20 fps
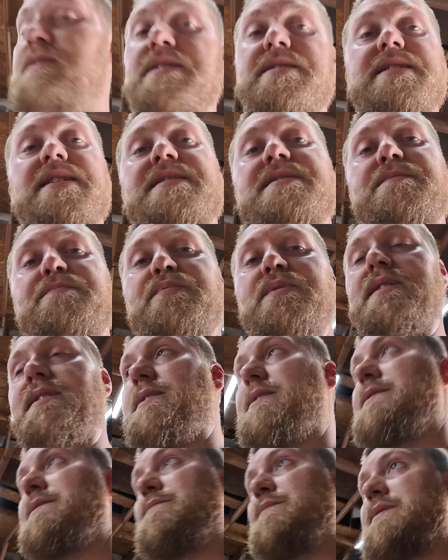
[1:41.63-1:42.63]
least that's the
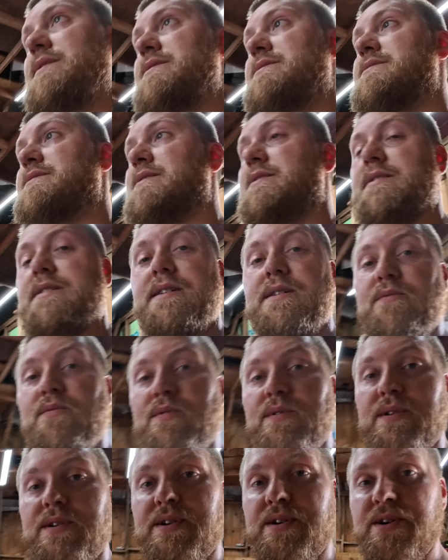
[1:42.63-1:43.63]
plan anyways. I think
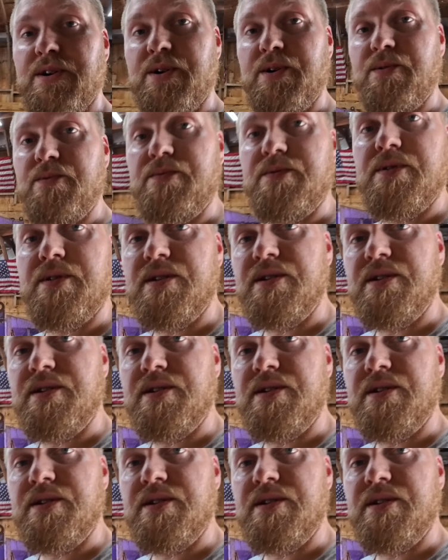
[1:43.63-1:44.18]
we're going to go